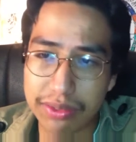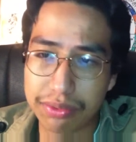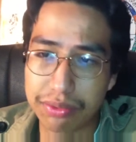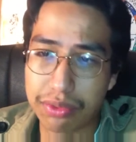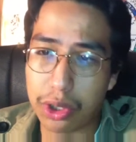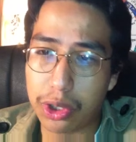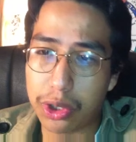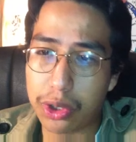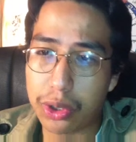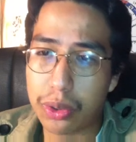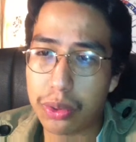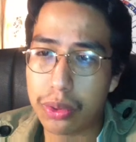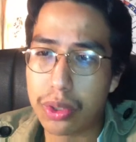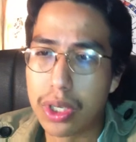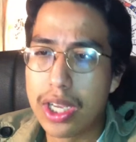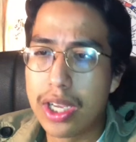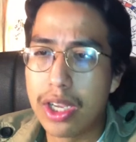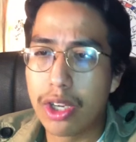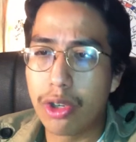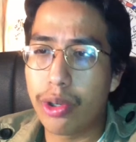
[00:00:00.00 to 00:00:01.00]
Virgo
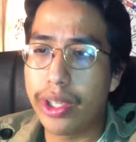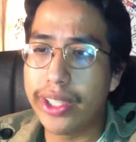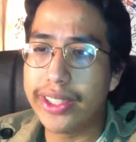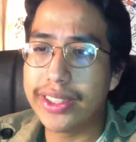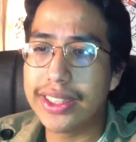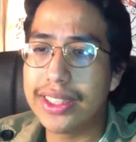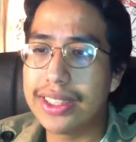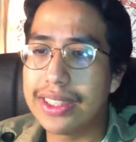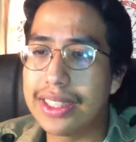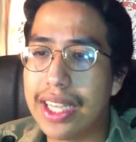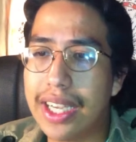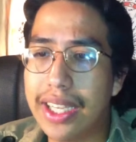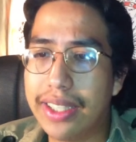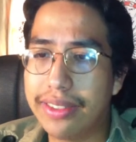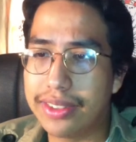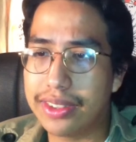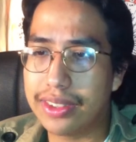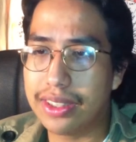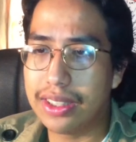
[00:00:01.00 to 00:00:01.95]
crazy lives